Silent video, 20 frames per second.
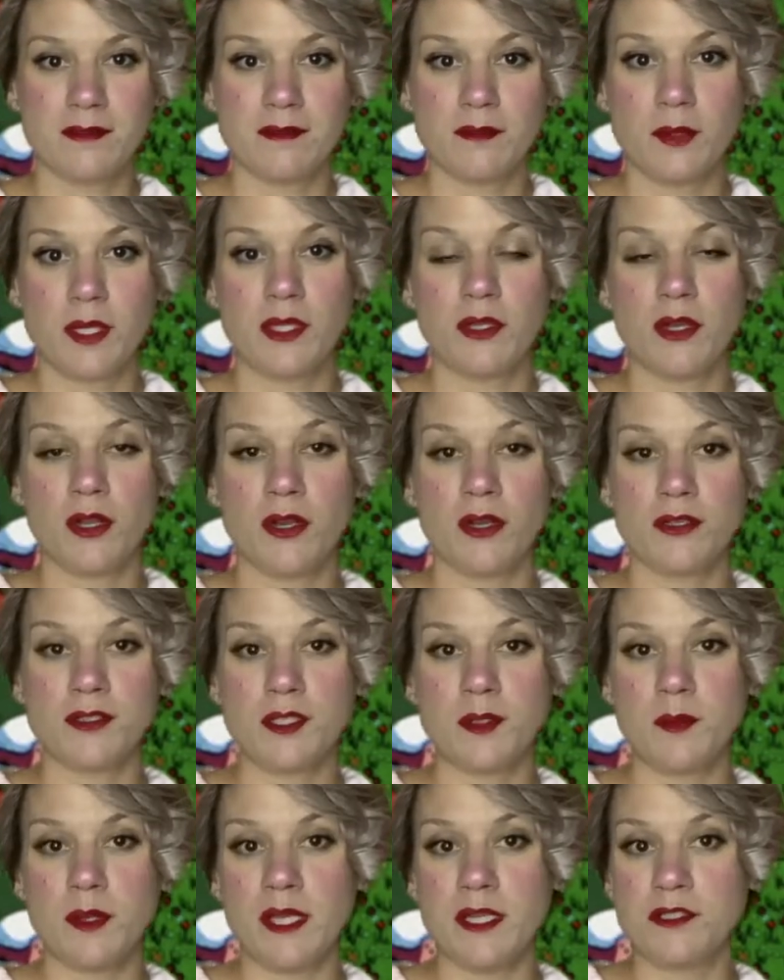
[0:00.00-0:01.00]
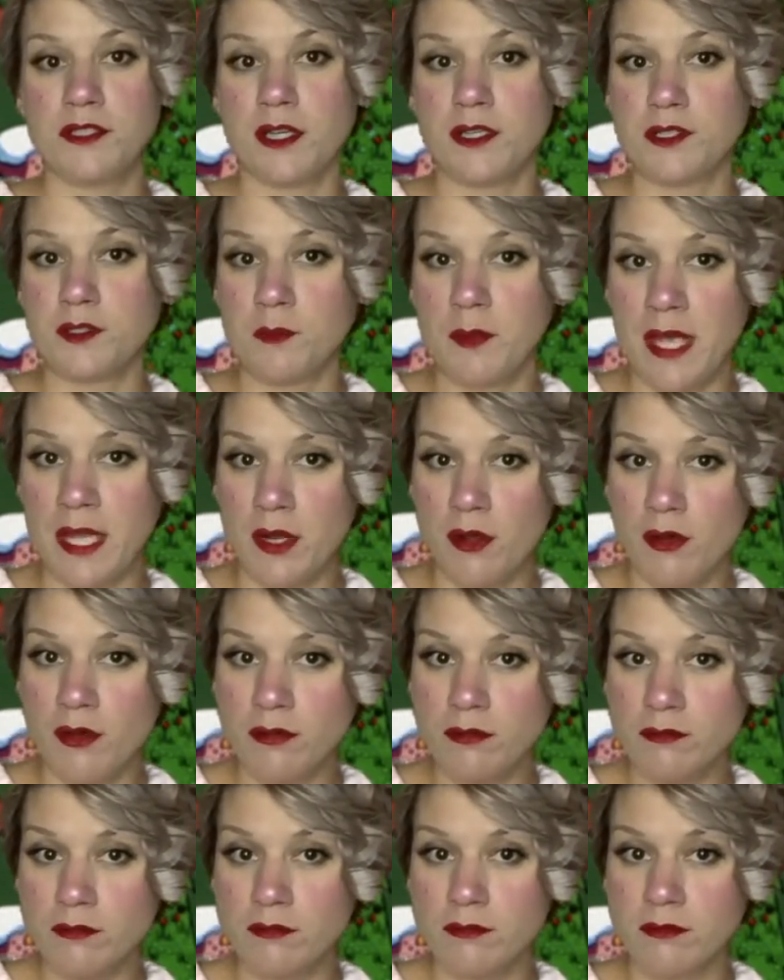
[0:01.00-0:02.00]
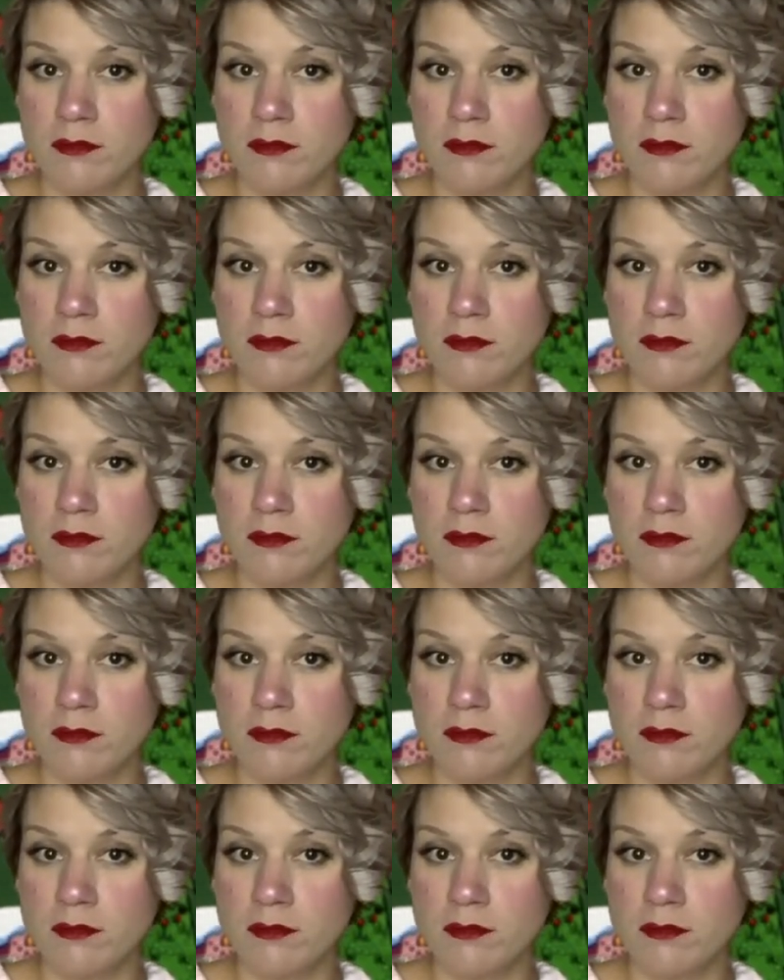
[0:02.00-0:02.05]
We learn to be judgmental,